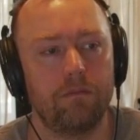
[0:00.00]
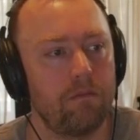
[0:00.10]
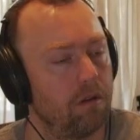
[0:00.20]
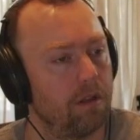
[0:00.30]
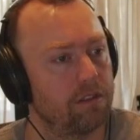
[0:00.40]

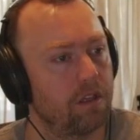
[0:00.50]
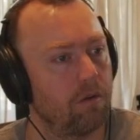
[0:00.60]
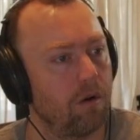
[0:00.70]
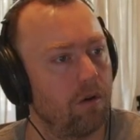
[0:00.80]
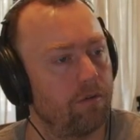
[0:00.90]
Let's
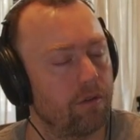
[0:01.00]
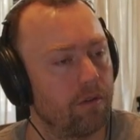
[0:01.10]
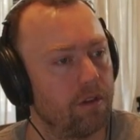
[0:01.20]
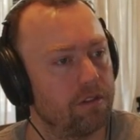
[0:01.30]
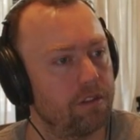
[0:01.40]
go over
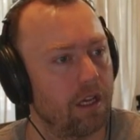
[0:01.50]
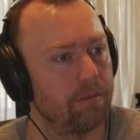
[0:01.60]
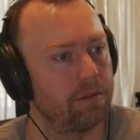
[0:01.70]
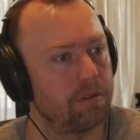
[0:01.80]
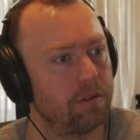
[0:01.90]
the
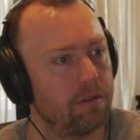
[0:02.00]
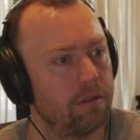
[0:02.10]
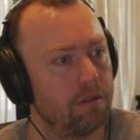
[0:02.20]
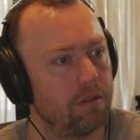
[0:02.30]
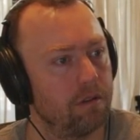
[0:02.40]
steps
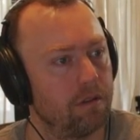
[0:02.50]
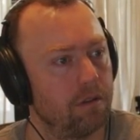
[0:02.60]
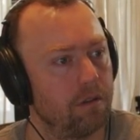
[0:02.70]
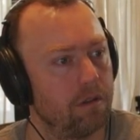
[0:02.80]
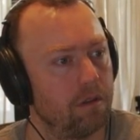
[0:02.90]

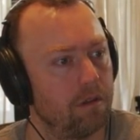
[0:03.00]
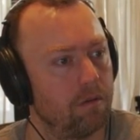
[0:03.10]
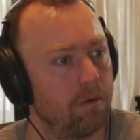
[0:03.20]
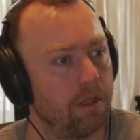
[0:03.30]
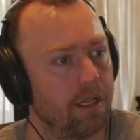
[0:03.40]

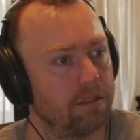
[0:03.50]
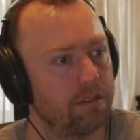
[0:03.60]
one last